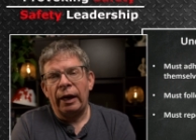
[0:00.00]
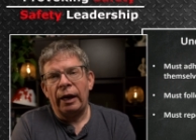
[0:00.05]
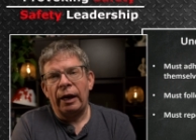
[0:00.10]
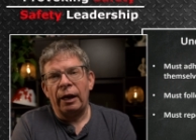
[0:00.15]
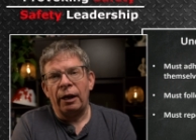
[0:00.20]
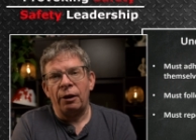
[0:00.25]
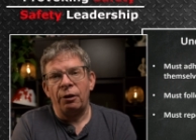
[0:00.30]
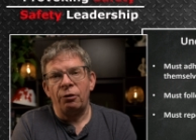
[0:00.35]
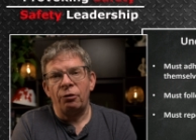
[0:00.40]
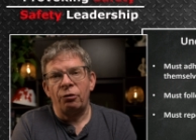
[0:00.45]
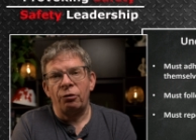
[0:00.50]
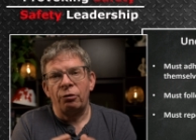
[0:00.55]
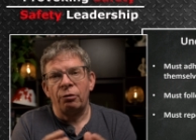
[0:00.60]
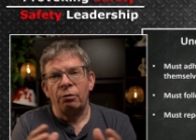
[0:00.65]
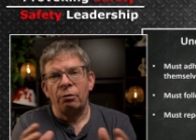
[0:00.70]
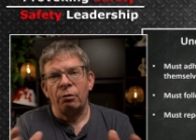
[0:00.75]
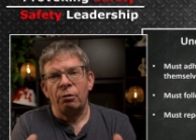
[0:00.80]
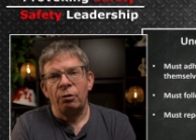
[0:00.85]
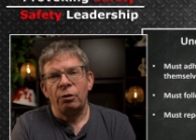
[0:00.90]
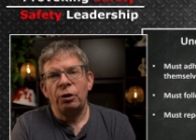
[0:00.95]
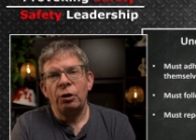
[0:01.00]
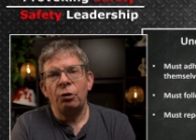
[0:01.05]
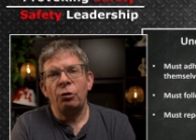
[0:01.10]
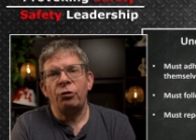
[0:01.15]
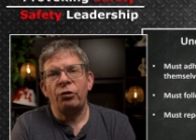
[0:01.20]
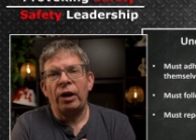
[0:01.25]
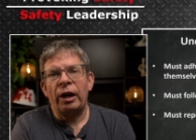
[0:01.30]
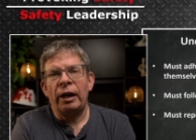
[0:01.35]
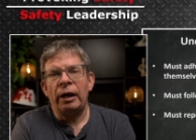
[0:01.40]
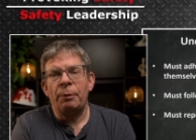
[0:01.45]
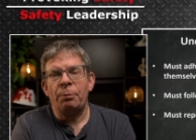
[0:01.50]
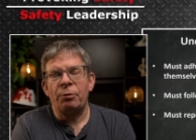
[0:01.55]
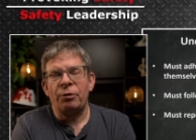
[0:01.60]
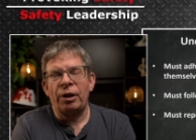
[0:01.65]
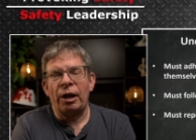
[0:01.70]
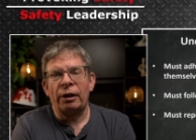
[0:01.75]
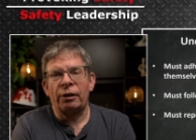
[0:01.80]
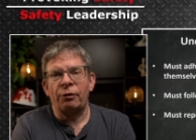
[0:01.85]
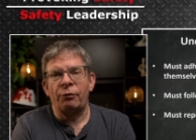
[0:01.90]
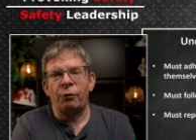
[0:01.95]
and use any
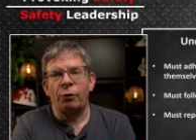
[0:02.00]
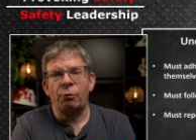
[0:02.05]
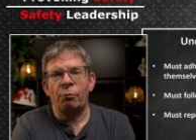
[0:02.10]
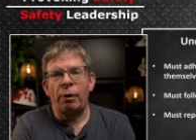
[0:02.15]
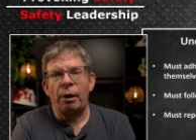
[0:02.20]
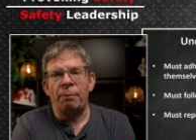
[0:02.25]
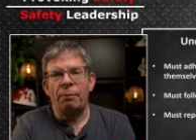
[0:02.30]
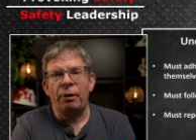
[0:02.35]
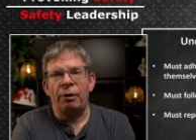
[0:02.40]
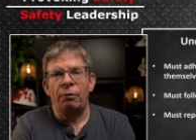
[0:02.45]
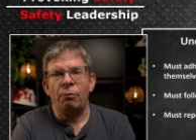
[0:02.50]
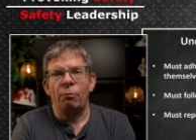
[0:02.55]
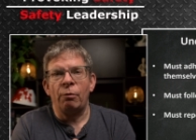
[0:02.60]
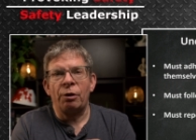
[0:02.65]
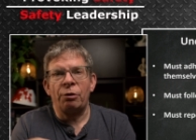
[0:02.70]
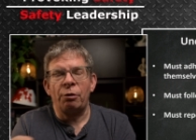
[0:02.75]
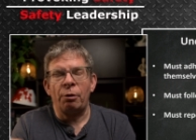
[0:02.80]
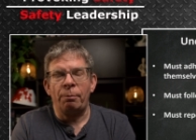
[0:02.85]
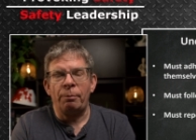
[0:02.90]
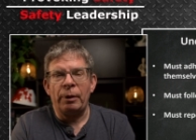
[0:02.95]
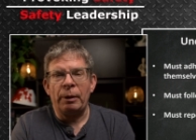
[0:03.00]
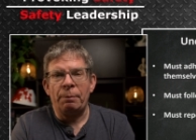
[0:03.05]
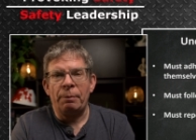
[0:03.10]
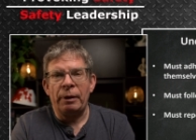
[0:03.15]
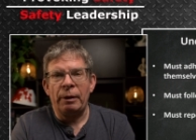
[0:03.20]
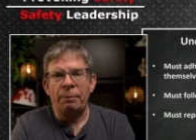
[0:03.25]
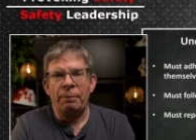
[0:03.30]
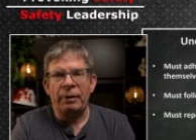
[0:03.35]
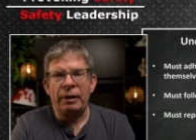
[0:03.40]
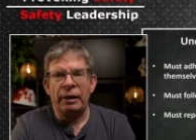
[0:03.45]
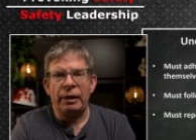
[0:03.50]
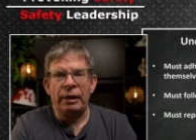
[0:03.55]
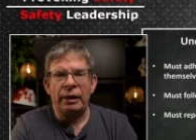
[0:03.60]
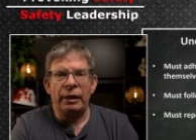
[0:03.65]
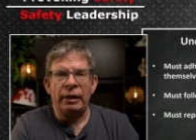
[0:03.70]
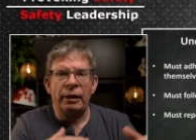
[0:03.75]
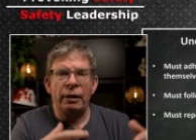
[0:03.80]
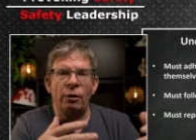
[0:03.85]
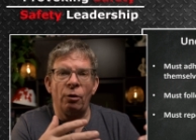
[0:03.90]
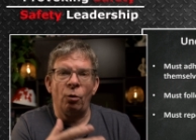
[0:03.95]
protective equipment, whether it be
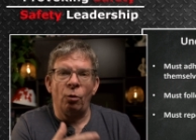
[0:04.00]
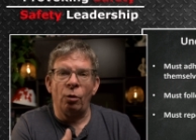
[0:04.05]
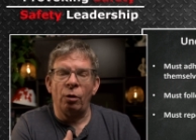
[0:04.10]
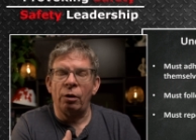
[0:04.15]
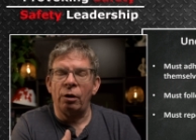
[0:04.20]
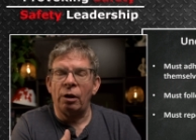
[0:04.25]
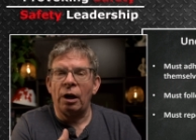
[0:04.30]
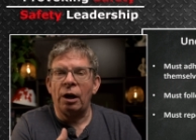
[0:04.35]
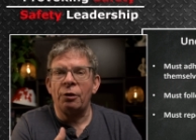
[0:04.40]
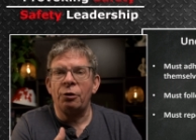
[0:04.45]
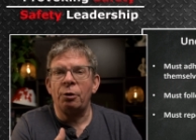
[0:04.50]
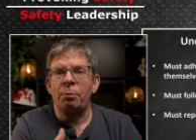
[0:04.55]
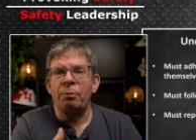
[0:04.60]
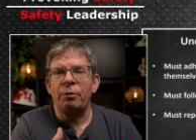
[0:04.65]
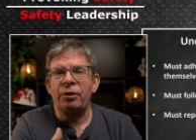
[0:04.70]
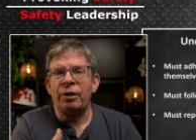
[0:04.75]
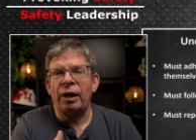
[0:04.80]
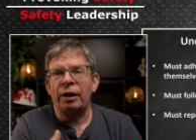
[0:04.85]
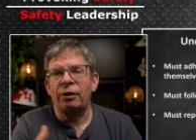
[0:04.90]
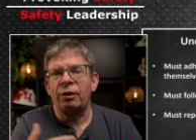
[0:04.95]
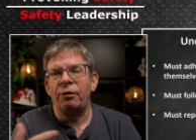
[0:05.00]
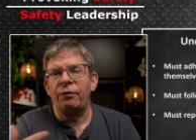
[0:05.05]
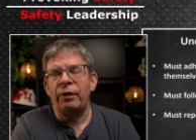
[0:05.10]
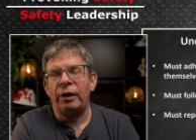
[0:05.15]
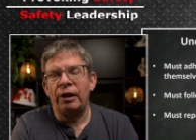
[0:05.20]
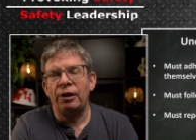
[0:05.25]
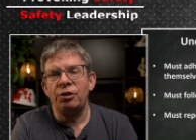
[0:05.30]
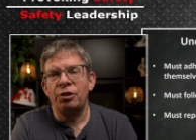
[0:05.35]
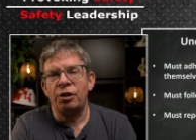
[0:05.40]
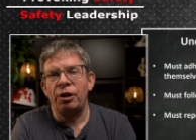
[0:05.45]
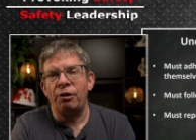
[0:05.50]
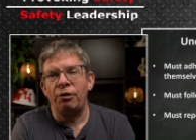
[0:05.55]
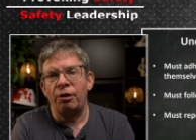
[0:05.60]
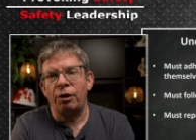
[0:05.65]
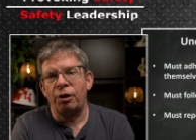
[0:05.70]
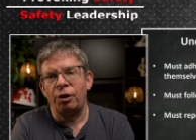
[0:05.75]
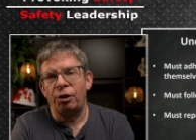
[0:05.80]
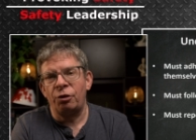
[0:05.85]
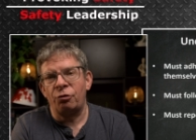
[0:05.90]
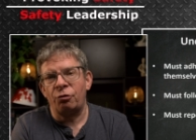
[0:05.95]
PPE or other protective
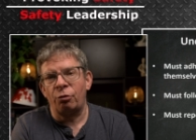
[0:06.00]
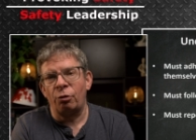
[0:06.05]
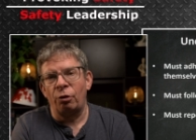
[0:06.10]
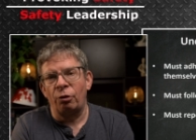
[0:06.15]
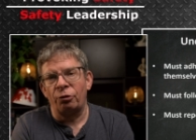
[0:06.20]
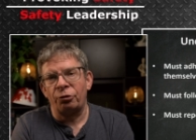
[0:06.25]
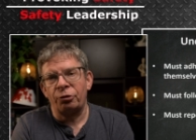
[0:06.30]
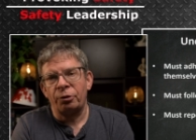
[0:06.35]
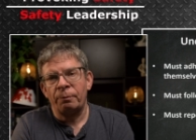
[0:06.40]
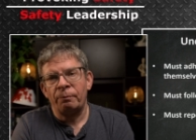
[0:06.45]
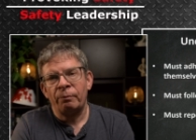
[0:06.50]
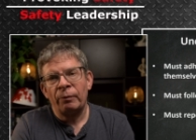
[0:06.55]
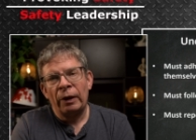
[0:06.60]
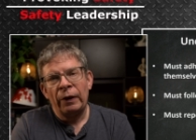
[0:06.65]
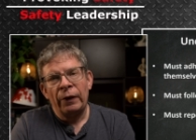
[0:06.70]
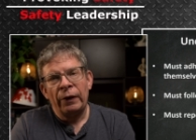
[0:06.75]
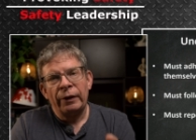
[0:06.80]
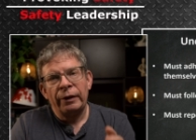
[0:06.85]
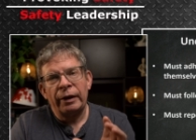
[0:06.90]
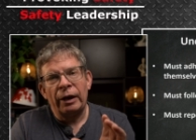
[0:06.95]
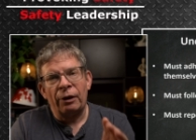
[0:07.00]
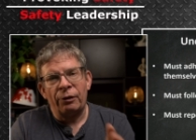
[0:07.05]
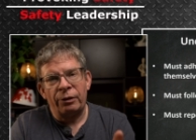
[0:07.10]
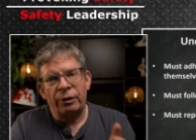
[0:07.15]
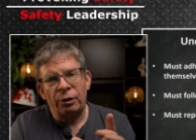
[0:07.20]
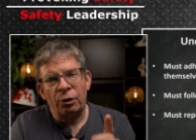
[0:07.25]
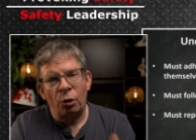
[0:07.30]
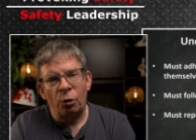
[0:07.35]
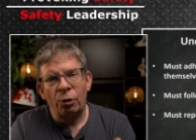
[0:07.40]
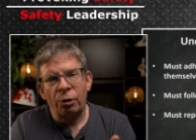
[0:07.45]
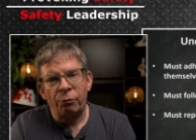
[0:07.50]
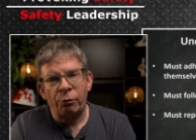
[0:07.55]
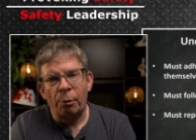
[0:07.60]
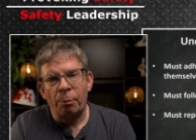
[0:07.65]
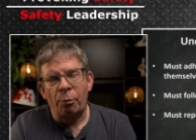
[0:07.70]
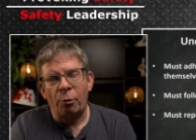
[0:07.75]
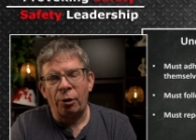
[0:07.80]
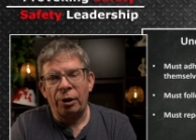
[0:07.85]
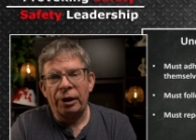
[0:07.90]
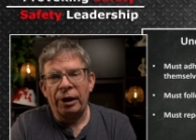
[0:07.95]
engineering controls. Now, the note of
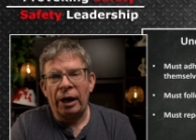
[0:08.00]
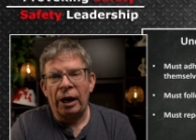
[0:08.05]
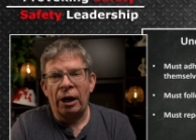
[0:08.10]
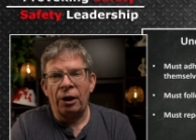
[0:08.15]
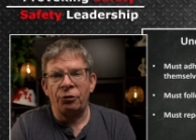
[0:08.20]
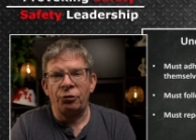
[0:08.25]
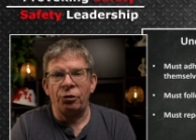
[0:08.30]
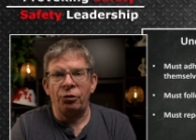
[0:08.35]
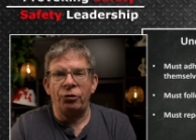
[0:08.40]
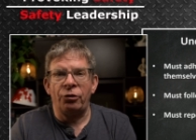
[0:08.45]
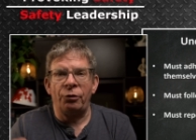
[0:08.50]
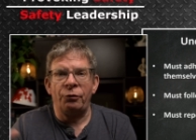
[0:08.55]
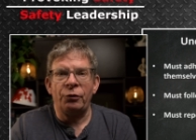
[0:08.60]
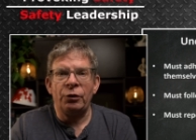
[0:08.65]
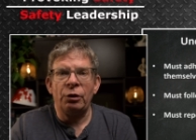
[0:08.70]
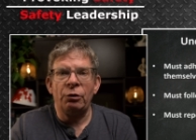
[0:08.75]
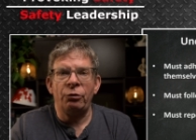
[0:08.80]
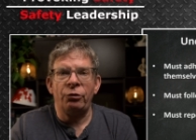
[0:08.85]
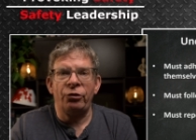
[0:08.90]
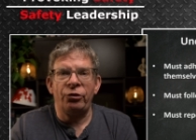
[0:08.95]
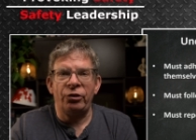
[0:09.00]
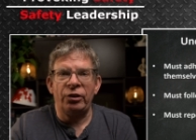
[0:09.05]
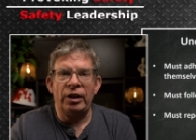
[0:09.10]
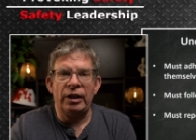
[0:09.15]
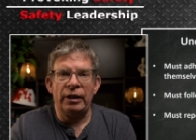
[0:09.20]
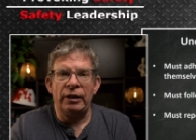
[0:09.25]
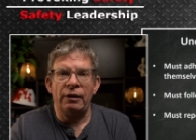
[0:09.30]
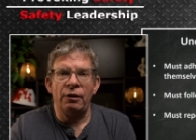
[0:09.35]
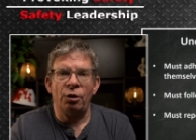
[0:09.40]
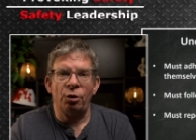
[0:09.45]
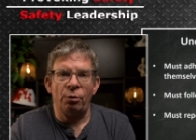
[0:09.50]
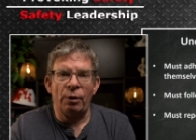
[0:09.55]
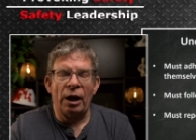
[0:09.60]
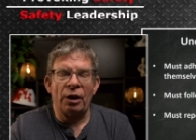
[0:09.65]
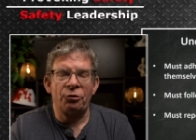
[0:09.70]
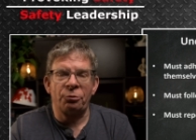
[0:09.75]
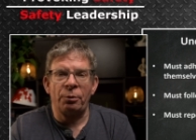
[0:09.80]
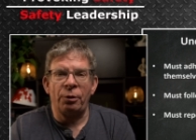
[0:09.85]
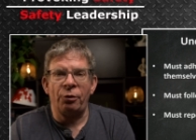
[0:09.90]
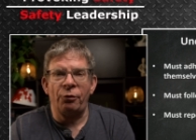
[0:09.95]
reporting hazards, if you see
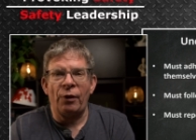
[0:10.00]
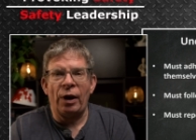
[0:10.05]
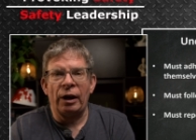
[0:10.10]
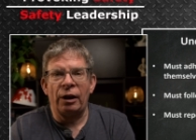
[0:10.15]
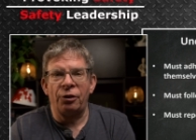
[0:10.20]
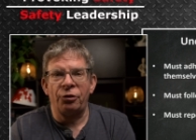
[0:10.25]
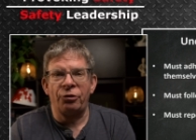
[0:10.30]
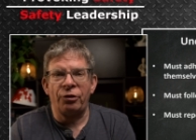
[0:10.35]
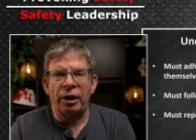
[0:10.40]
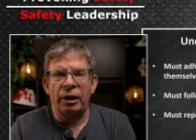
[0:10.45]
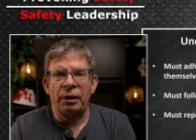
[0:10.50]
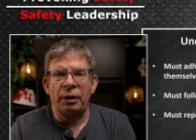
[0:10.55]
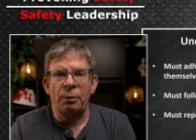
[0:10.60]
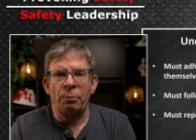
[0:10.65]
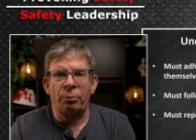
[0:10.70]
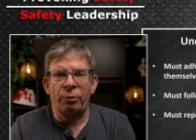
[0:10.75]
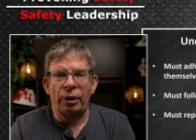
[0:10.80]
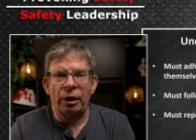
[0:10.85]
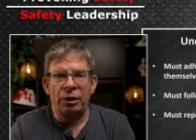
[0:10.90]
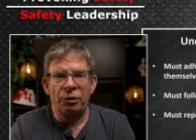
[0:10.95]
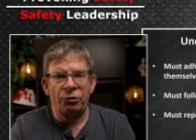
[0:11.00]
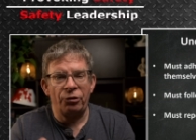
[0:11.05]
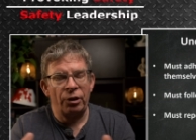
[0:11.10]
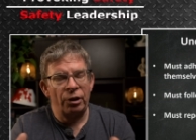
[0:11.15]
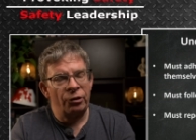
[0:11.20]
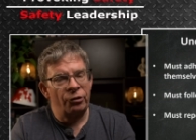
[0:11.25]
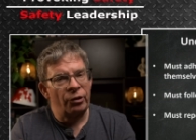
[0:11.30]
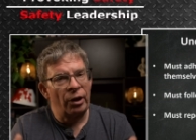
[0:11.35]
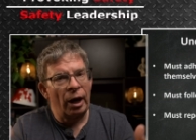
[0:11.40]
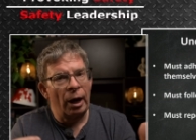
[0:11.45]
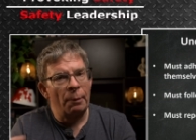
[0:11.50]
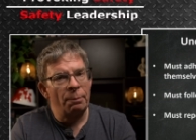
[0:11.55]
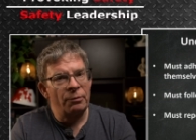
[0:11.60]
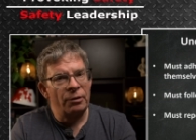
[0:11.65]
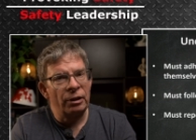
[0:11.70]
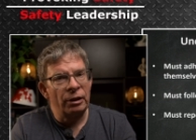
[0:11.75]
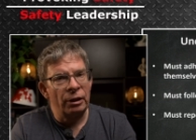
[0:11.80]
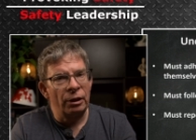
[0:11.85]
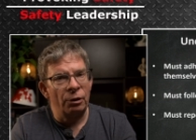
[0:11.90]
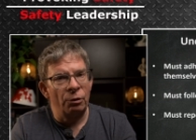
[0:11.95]
harassment or violence taking place, it's up
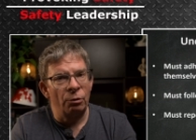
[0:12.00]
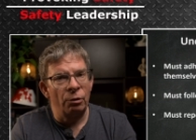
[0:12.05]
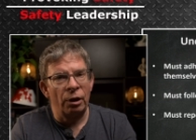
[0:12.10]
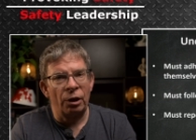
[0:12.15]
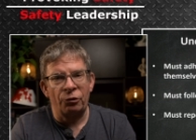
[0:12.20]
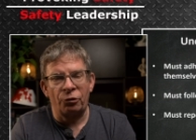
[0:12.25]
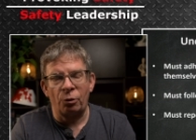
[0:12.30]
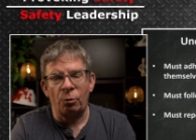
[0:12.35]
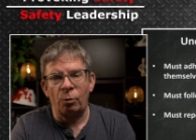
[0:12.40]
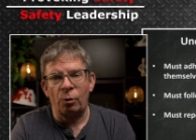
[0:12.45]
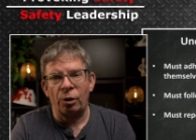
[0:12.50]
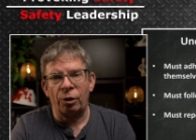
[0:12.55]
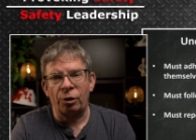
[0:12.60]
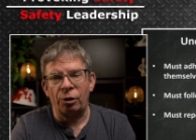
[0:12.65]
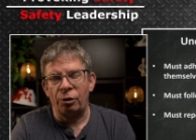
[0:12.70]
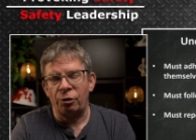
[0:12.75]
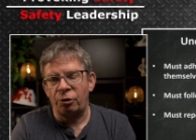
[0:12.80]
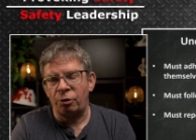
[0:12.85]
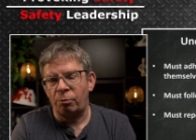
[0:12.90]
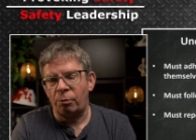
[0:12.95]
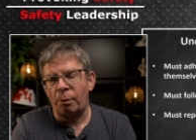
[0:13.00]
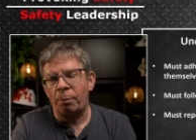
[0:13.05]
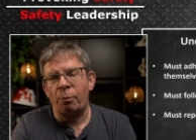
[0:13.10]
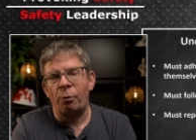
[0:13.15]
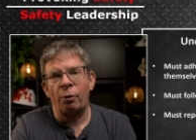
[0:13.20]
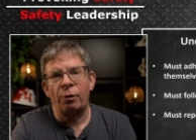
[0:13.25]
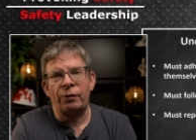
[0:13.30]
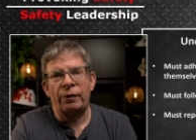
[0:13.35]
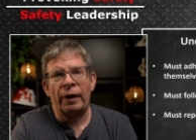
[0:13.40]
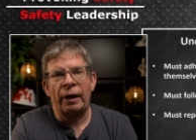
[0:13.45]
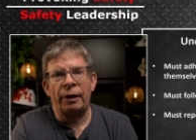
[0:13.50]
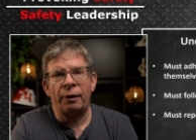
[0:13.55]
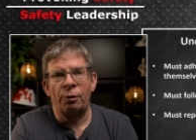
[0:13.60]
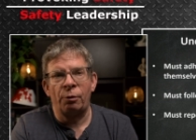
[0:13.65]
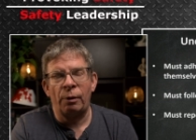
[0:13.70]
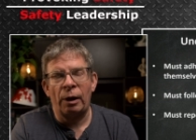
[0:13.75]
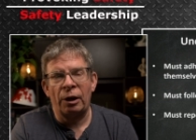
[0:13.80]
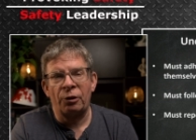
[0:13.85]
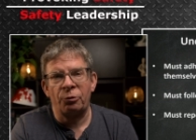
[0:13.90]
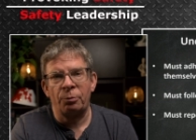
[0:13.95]
to you as a worker to report that
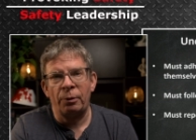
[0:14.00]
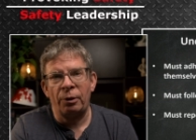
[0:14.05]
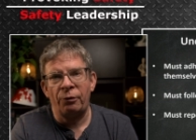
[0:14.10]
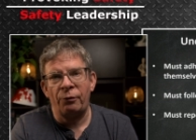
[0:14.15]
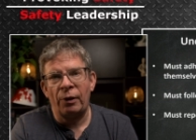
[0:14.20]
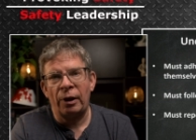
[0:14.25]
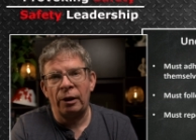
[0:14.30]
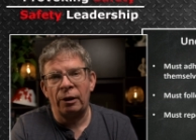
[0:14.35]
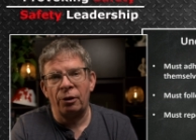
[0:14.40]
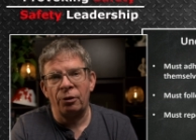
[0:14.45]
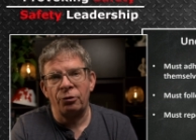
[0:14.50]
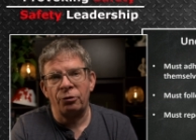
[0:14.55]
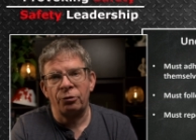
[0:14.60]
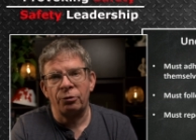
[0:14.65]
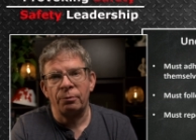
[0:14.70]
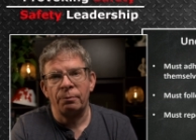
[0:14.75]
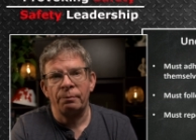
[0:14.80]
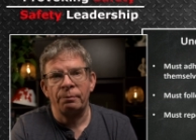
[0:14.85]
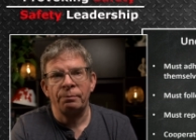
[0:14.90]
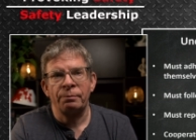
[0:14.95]
harassment or violence.